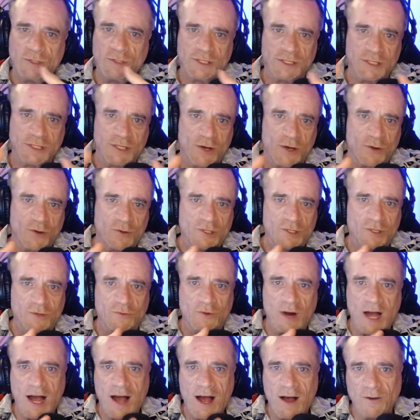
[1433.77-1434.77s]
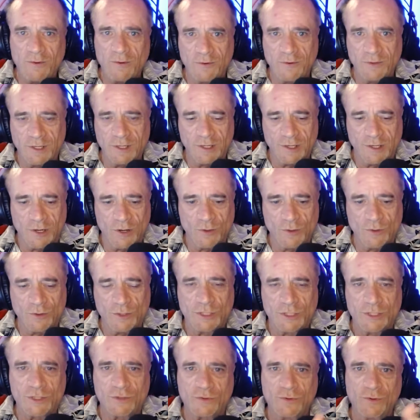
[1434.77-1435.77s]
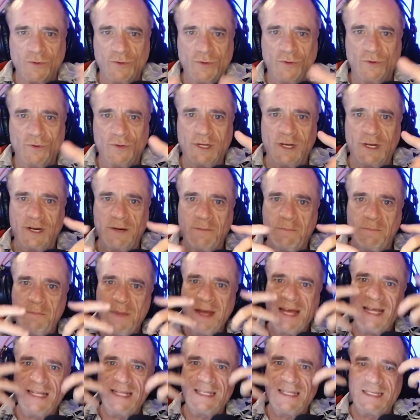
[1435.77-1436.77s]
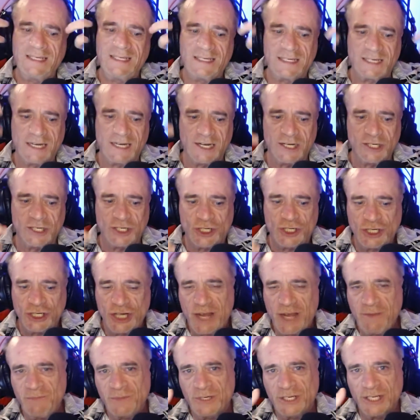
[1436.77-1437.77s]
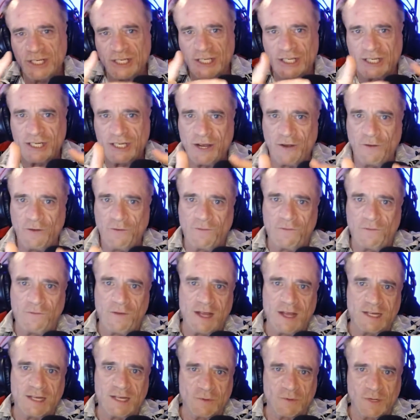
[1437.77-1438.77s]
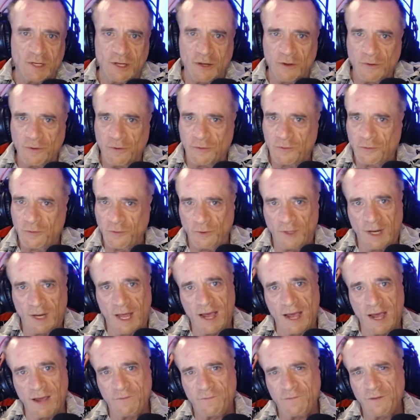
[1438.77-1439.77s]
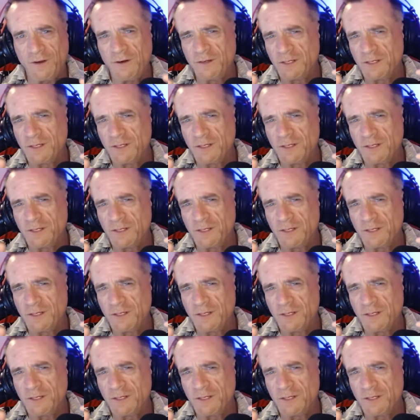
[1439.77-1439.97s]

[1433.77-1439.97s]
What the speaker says: and goes around and goes through and it bends and it shapes itself as we go through life. You know, it's